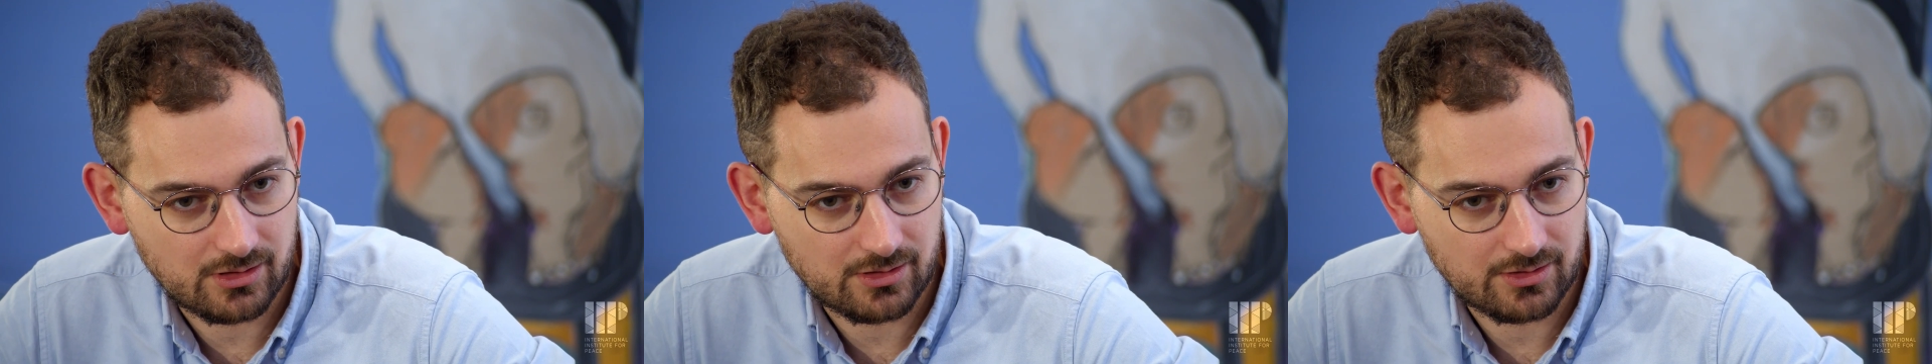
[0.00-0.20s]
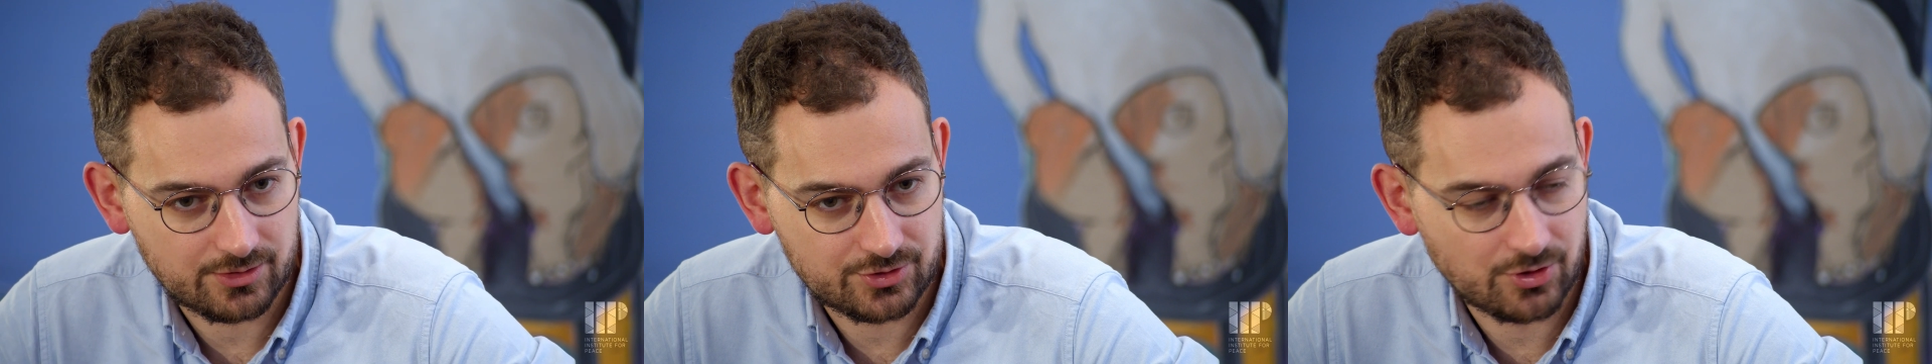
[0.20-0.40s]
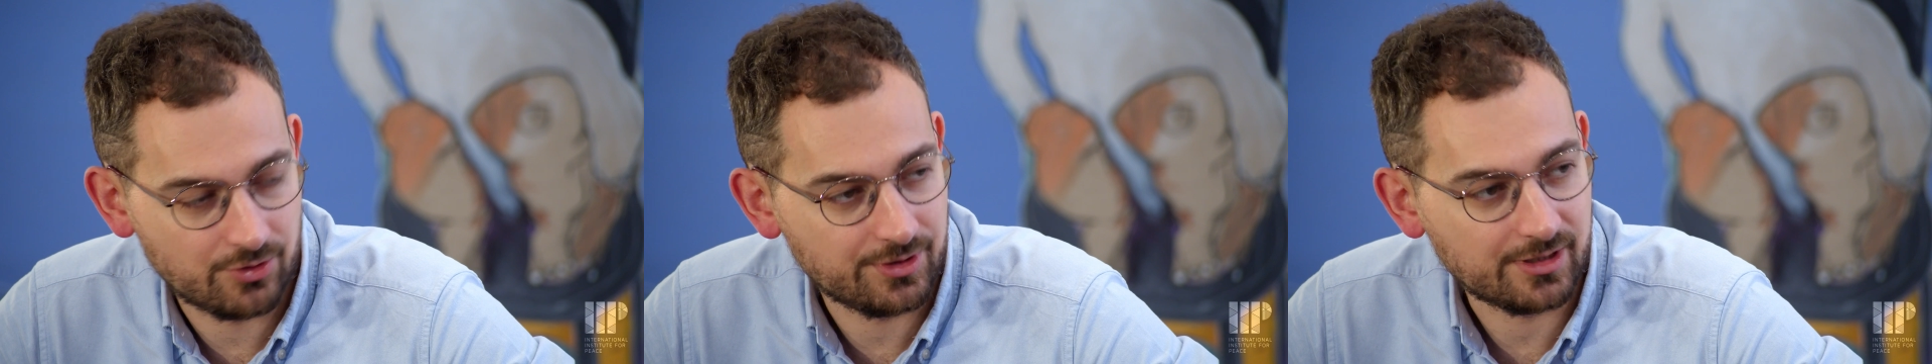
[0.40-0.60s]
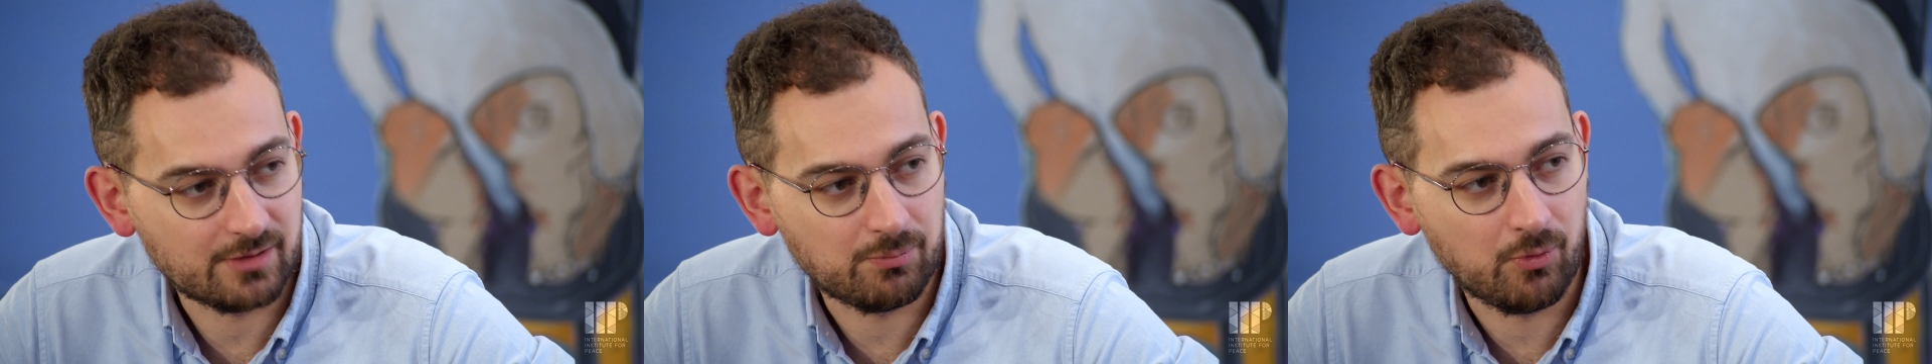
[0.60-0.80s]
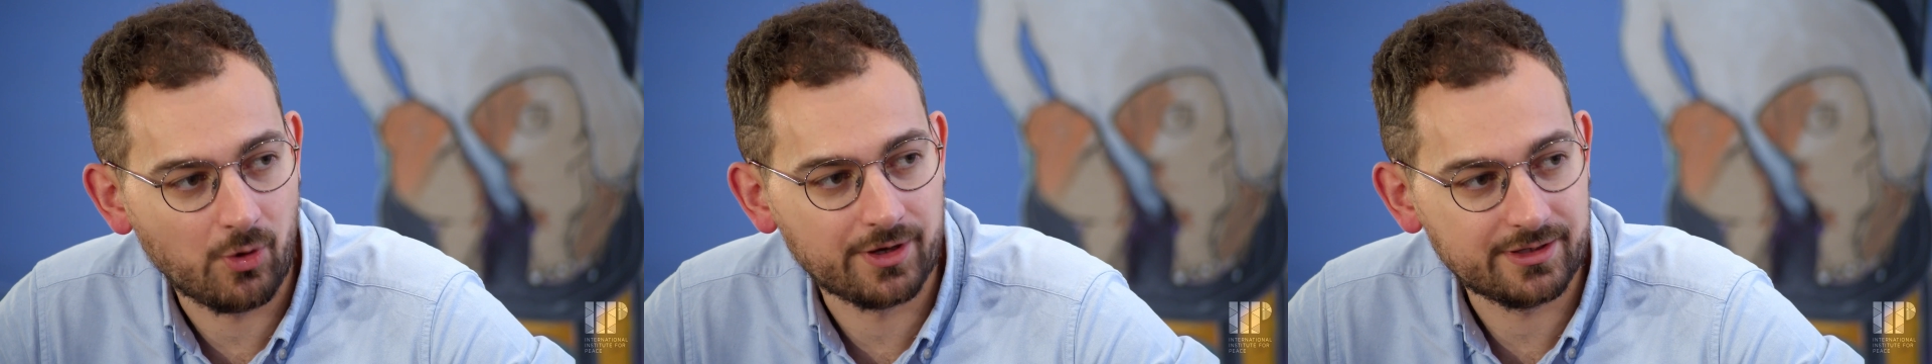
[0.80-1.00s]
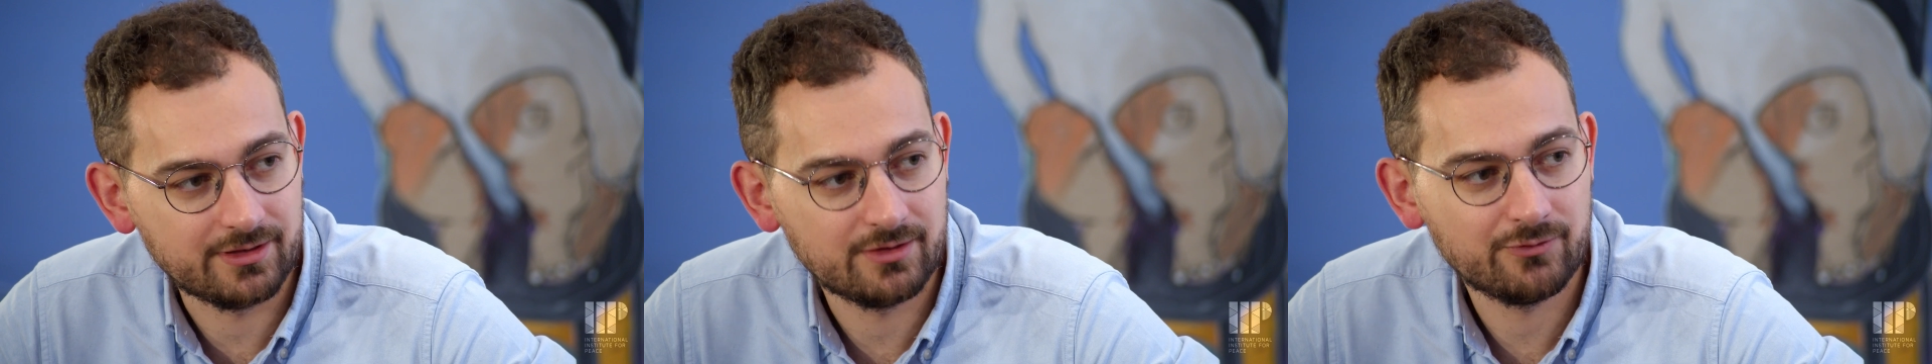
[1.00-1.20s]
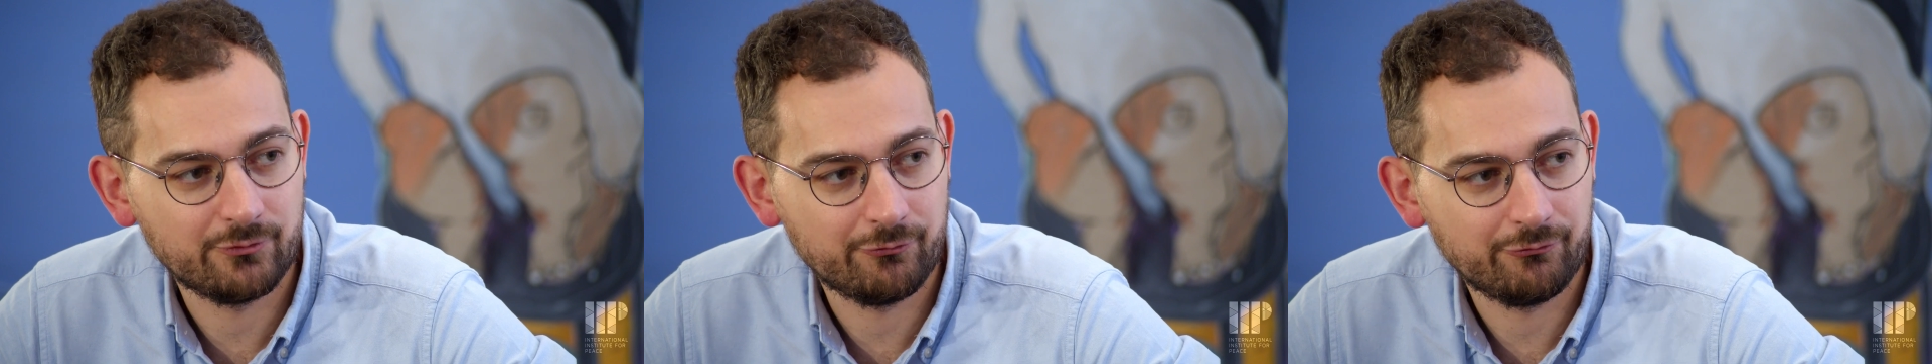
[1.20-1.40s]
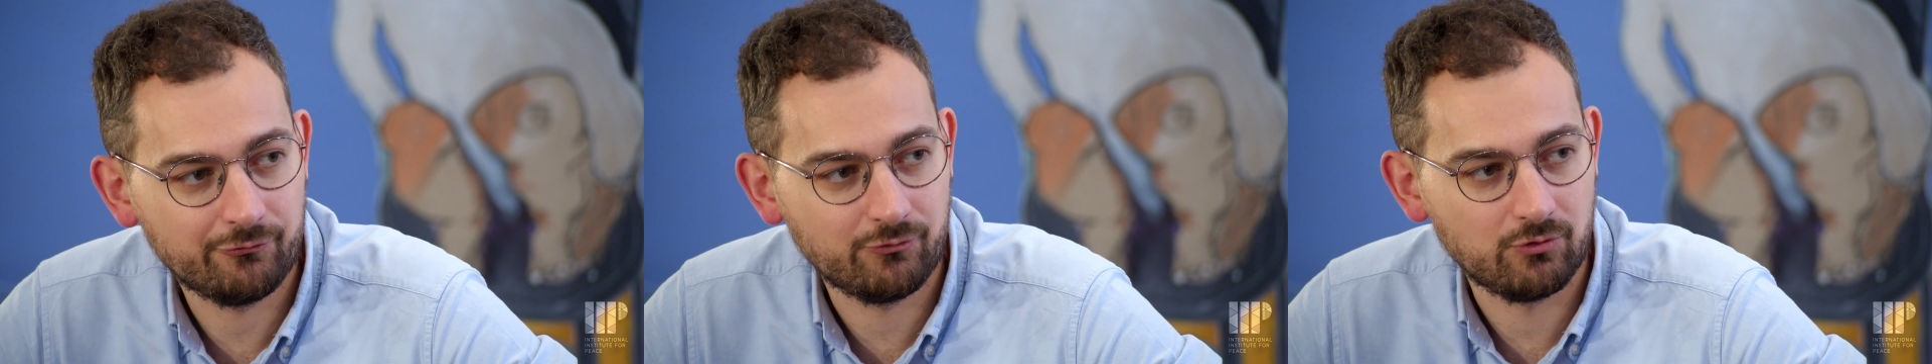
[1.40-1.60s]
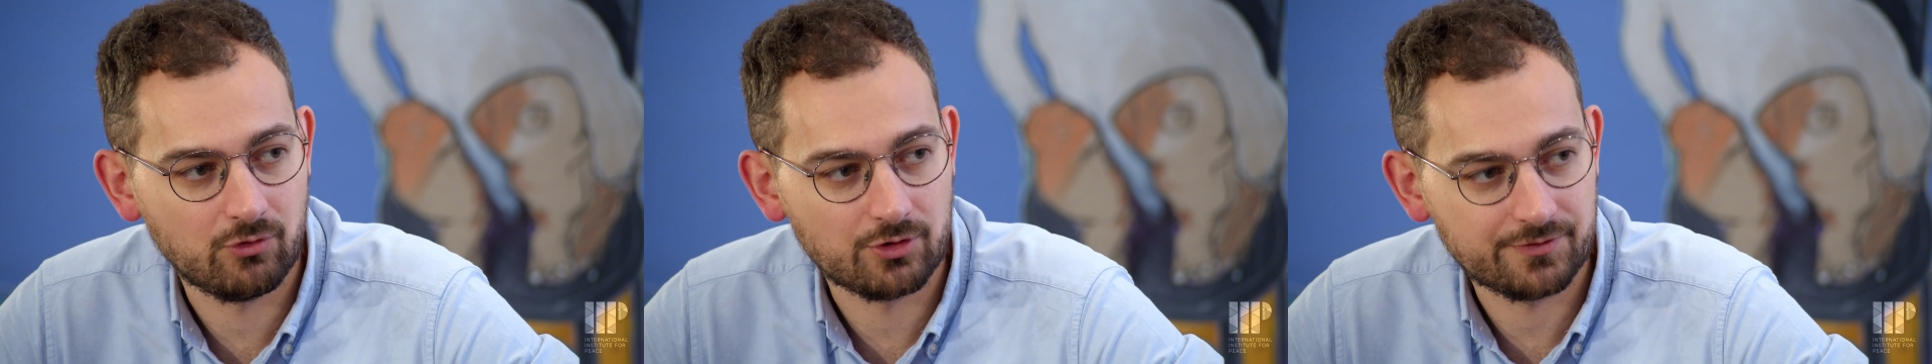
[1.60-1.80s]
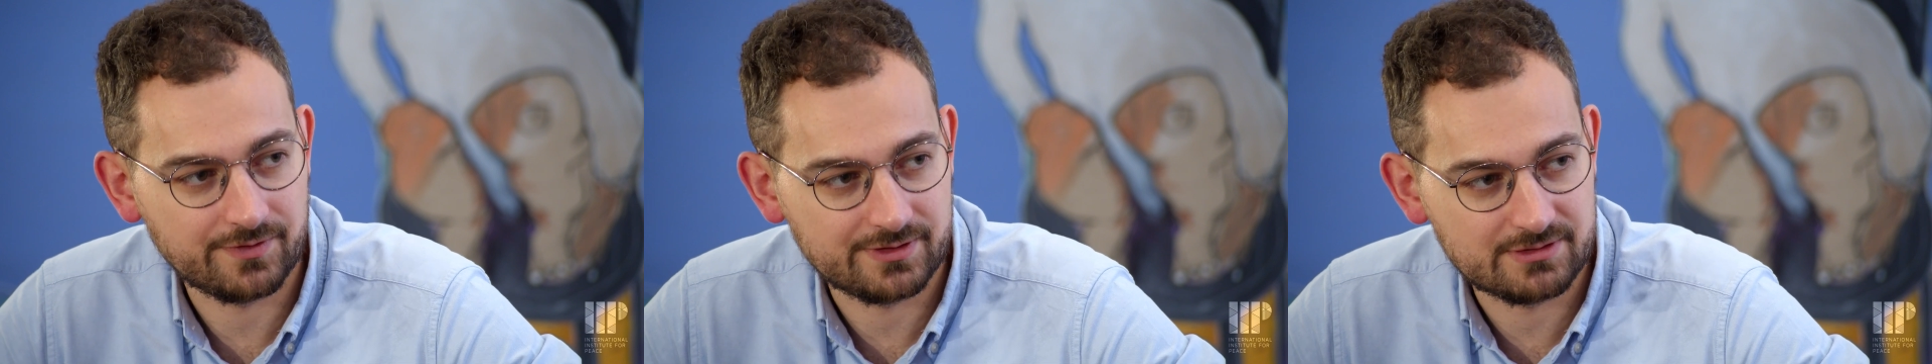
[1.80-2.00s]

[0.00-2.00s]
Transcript: turning point for the